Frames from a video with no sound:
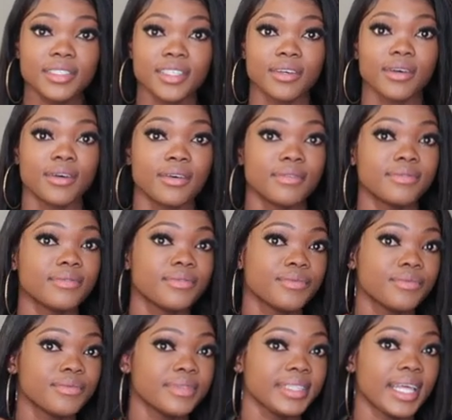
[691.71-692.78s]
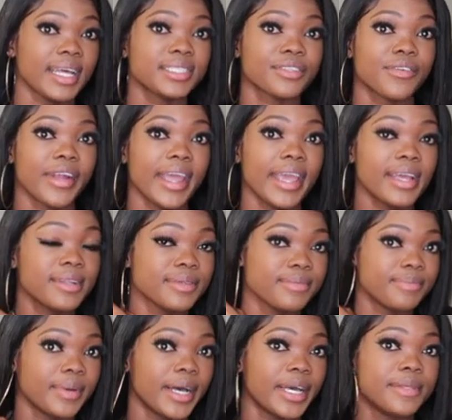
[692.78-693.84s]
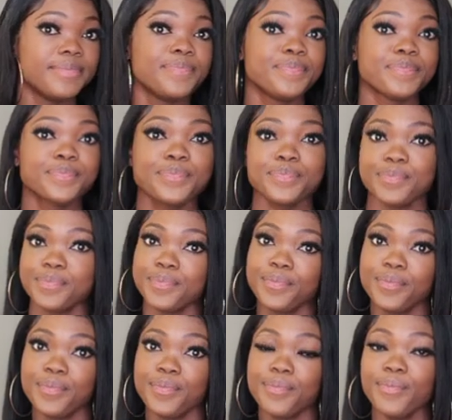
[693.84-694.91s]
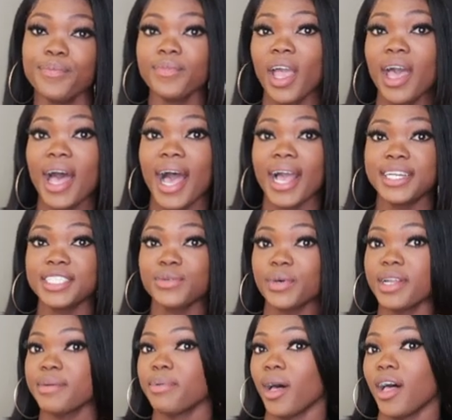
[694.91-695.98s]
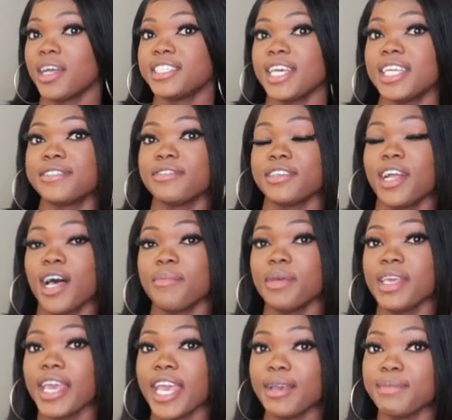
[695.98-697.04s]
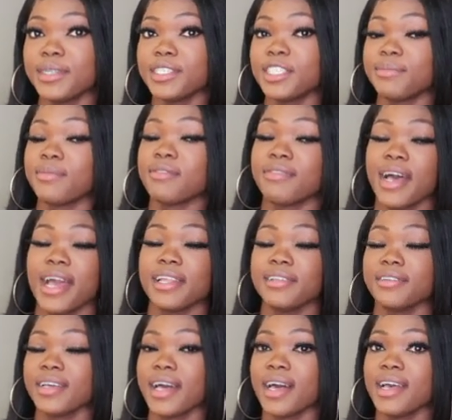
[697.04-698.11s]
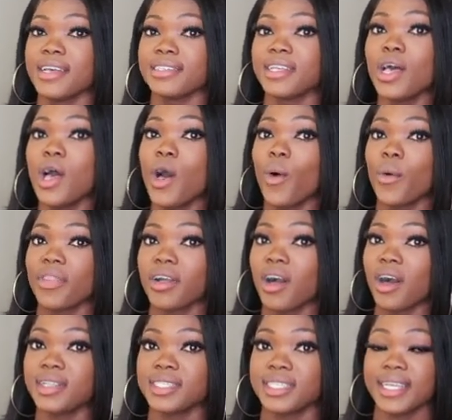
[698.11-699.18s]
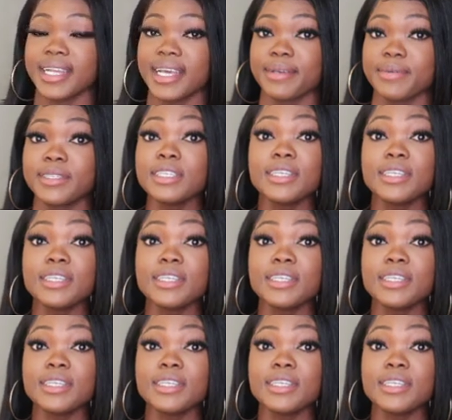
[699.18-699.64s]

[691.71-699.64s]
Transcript: So that's great, but I just want to apologize for not being able to provide you guys with the content that I